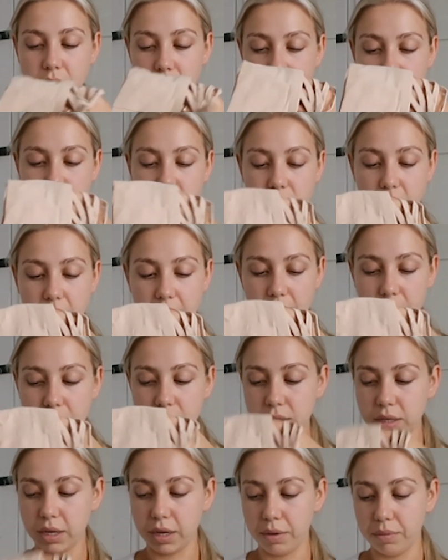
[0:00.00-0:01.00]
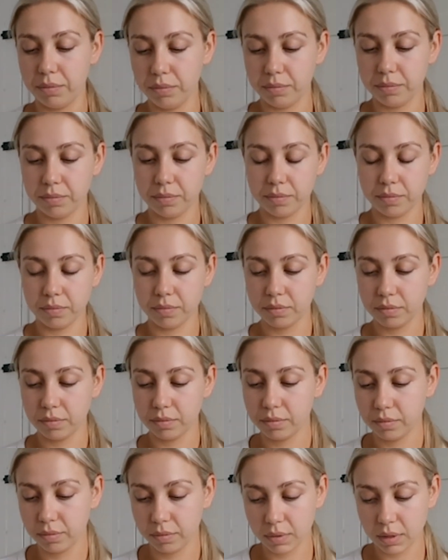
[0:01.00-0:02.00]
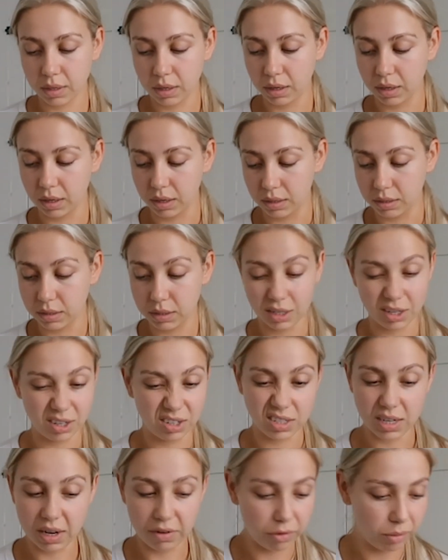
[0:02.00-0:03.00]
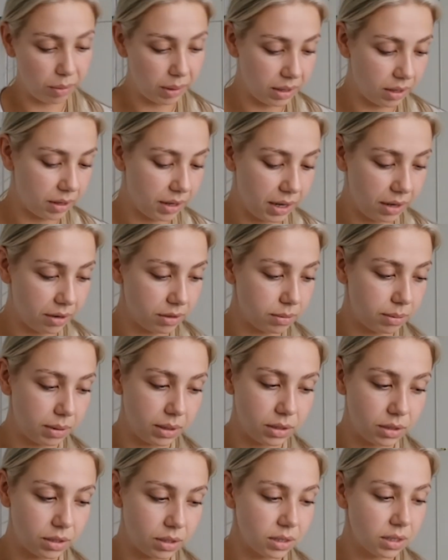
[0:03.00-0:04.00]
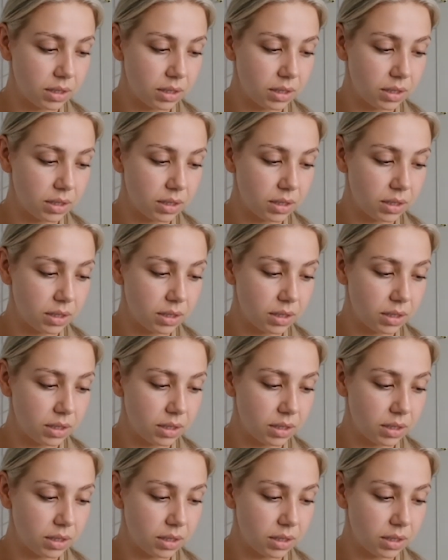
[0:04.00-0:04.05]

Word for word: it's just great, it's cute. And you can decorate out here as well